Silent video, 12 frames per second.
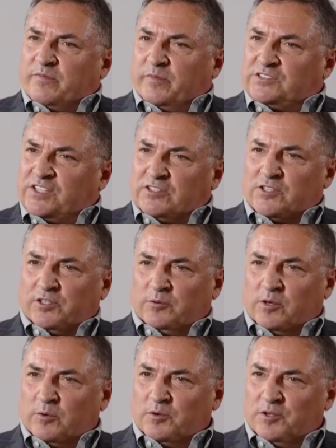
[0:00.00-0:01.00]
Essentially,
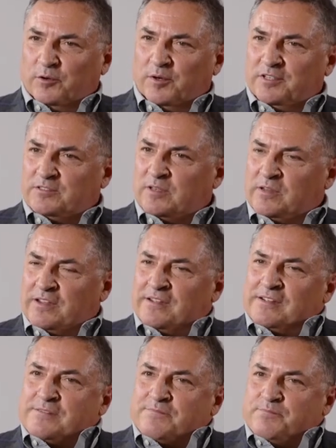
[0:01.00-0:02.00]
what we're doing is
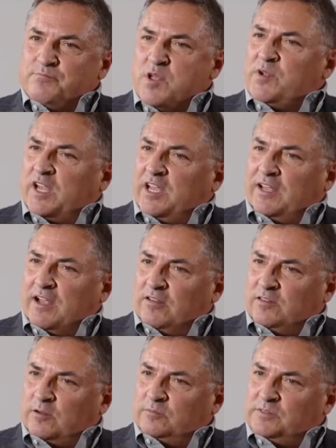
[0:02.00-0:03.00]
mimicking
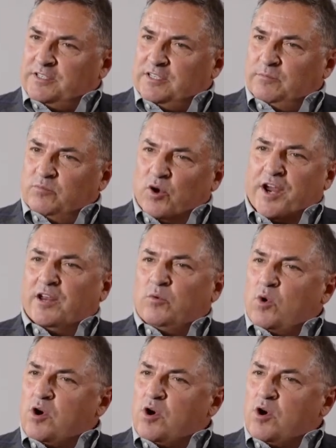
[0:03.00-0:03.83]
how the brain